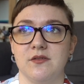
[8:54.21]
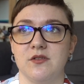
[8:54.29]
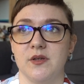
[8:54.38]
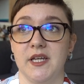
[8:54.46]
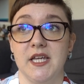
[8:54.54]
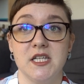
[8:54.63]

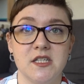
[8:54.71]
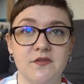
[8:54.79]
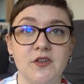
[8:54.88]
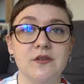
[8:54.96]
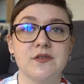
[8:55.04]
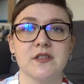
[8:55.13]
doing
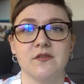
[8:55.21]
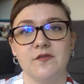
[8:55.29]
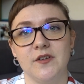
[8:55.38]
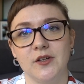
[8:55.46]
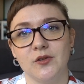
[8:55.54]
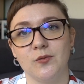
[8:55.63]
interviews and
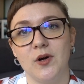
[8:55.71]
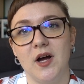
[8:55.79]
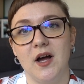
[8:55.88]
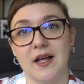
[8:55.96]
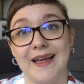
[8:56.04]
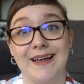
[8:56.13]
field
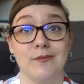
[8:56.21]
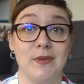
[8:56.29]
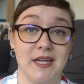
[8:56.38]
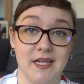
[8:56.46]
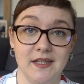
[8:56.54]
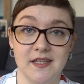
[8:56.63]
work and
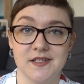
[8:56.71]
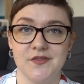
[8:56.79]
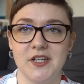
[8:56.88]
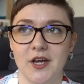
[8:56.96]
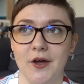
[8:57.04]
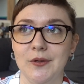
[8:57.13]
making these
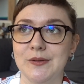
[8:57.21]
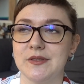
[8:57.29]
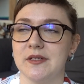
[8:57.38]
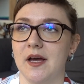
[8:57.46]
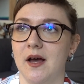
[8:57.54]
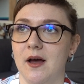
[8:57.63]
videos,